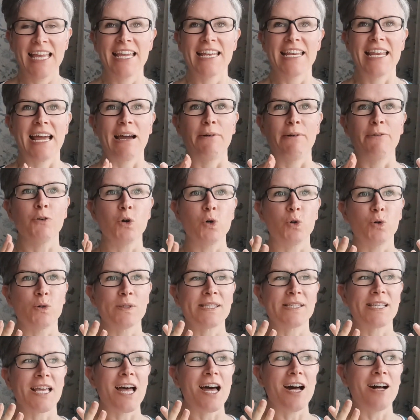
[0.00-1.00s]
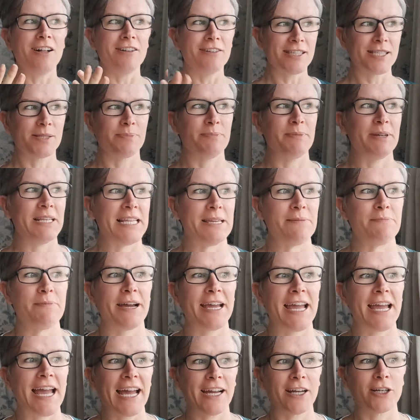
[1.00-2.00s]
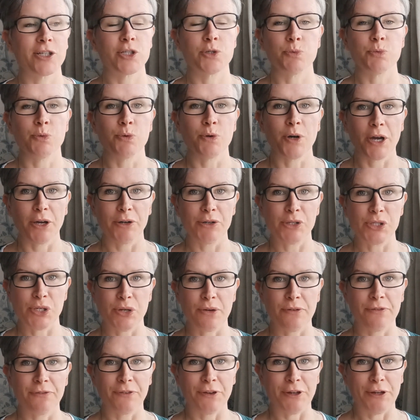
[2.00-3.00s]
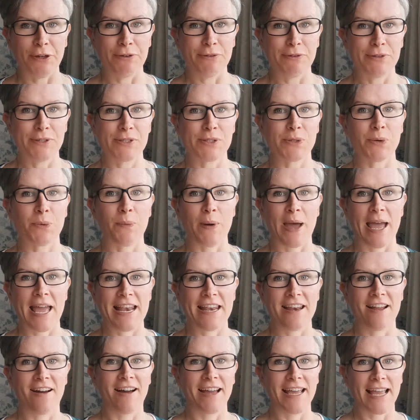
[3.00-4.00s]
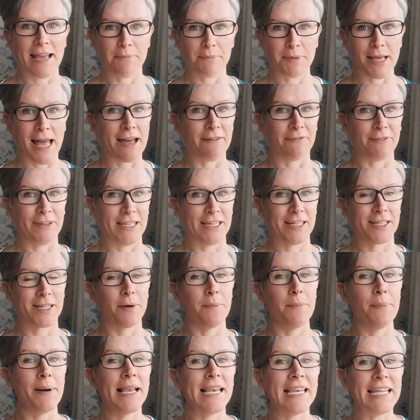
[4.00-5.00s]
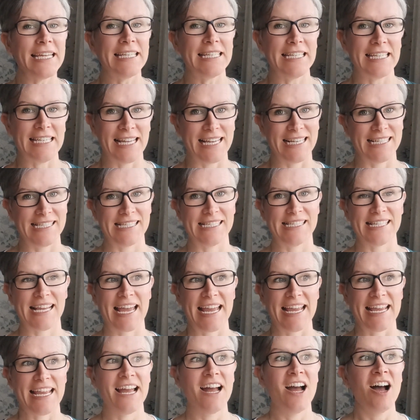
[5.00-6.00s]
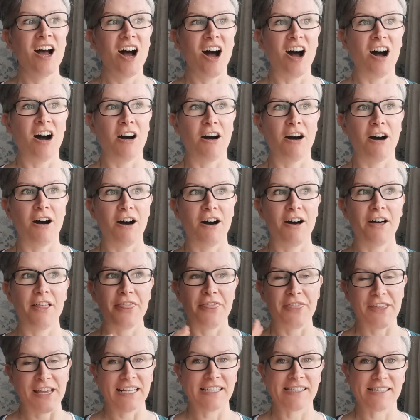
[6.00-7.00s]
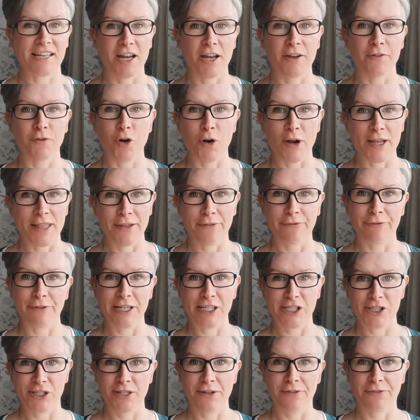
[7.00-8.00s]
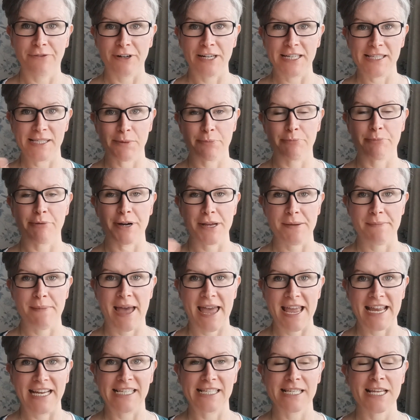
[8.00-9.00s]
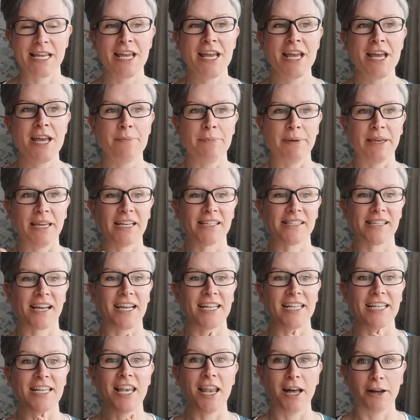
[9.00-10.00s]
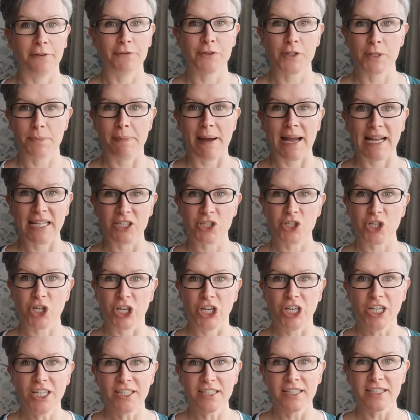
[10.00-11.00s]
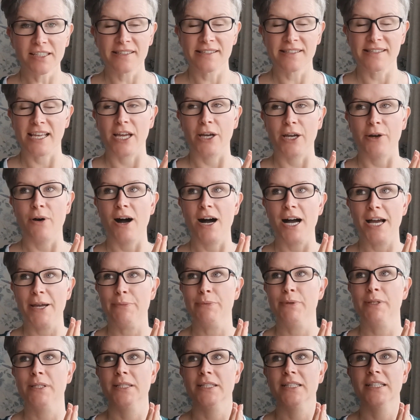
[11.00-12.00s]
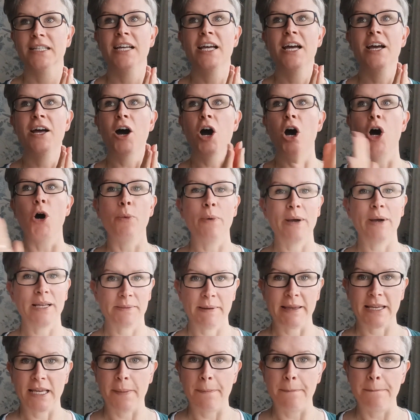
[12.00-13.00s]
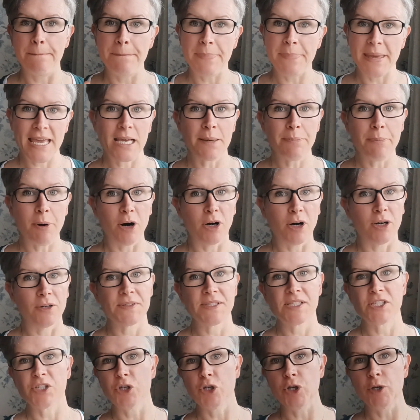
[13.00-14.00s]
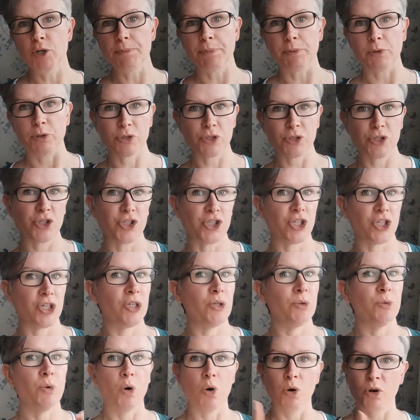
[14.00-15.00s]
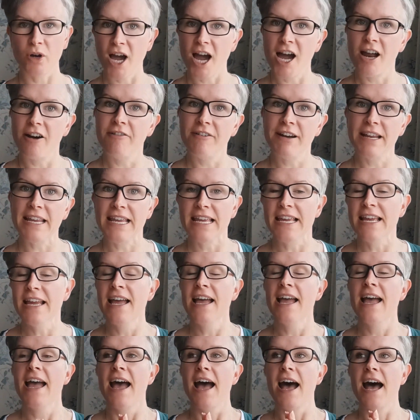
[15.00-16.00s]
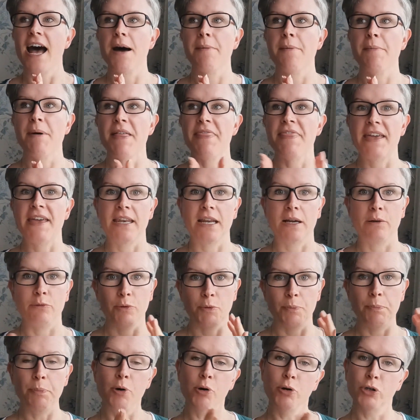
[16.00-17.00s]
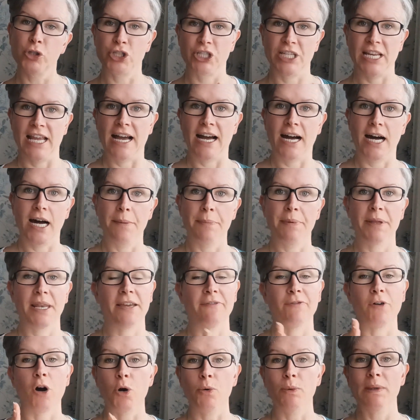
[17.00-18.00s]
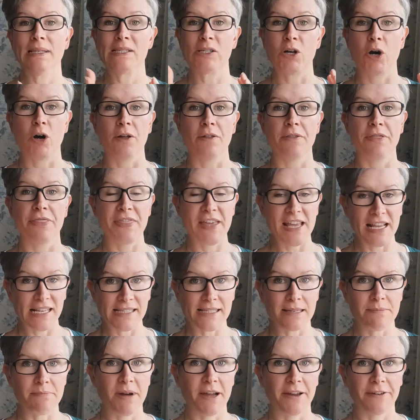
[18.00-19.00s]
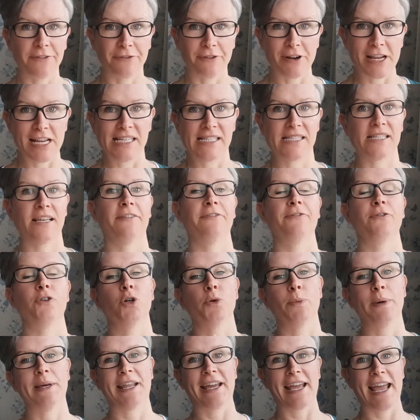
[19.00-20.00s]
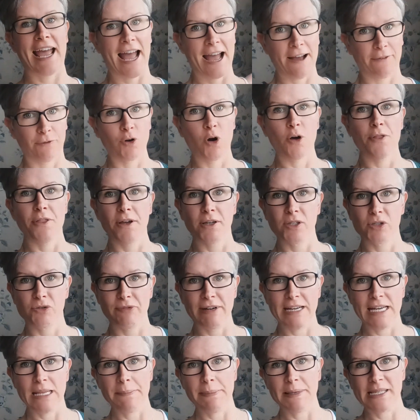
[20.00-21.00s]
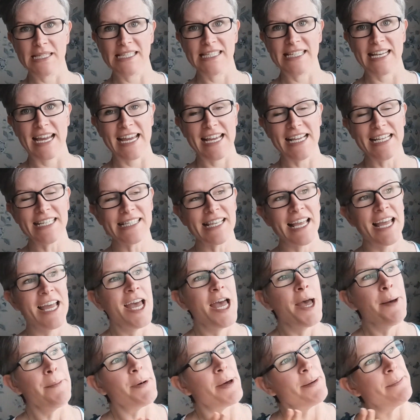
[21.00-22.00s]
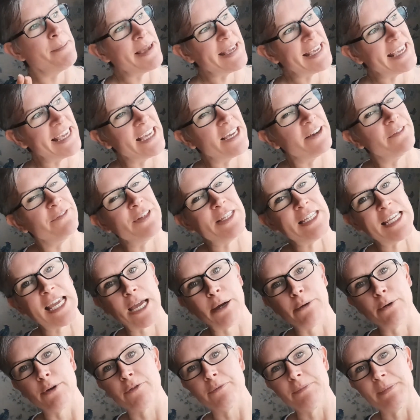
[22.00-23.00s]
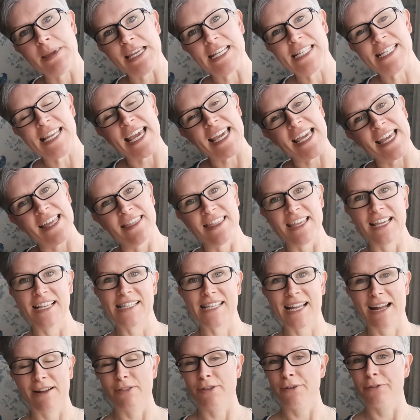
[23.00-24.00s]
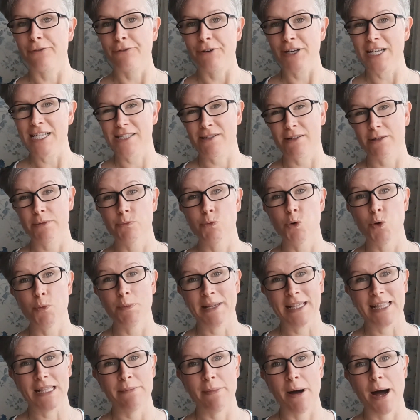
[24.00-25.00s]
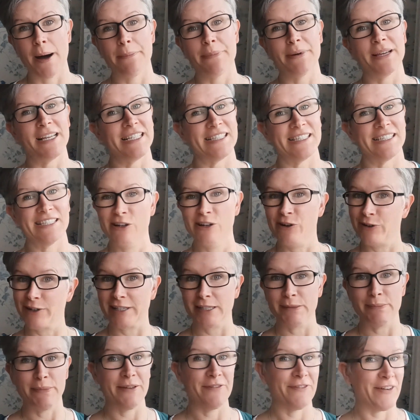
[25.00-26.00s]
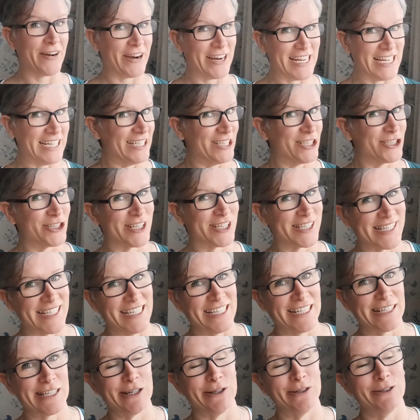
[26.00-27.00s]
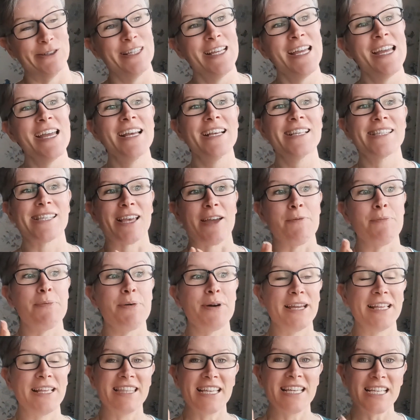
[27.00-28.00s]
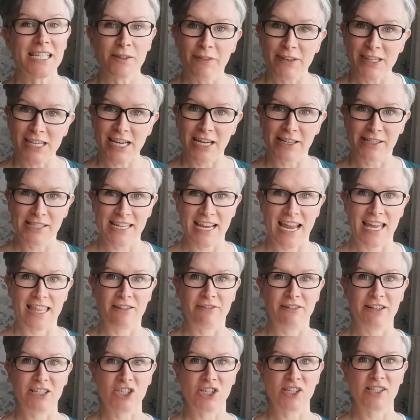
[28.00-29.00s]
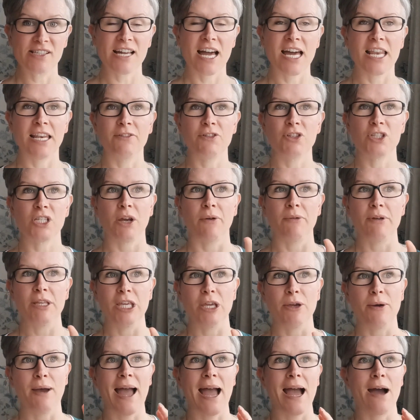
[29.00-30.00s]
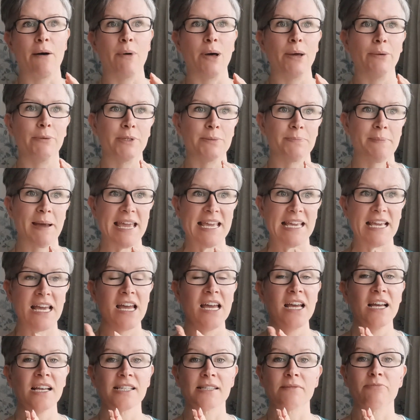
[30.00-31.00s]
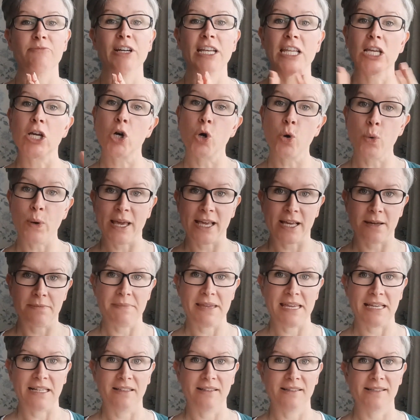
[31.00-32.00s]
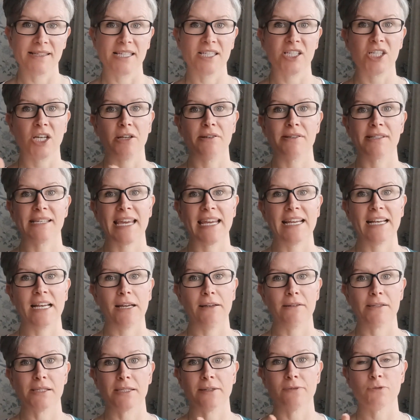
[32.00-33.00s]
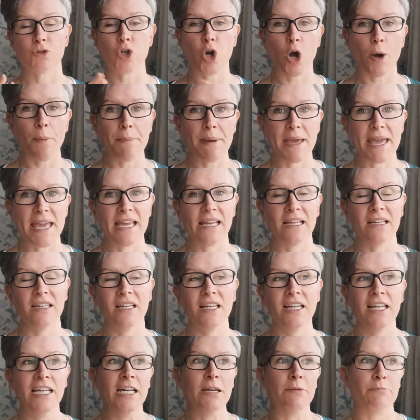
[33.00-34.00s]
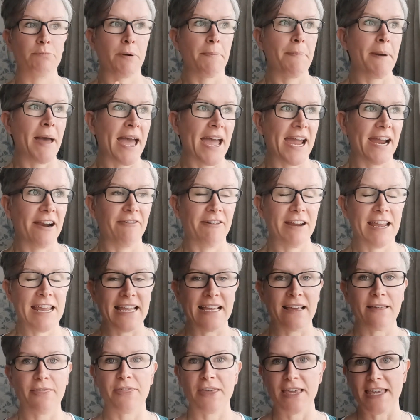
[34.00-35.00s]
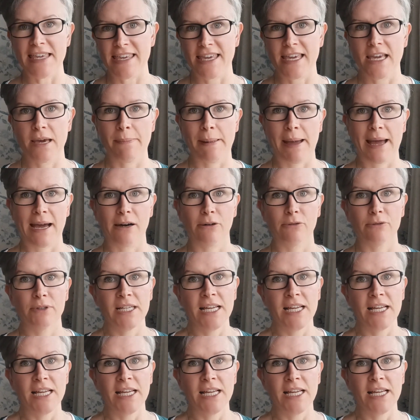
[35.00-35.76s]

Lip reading: Now, of course, ultimately my actual go-to foods when I am having a completely lazy day are things that I've got in the fridge and the freezer pre-made, because I love to batch cook. So I will always make a big pot of soup or stew or curry. And then I will portion it up, and I've always got things in my freezer for when I have got those really busy days. But making a video of me taking things out of the freezer and warming them up is not going to be very interesting at all. So putting this video together is just kind of showing you how I would make some really quick meals that don't take loads of chopping, preparing, thinking about.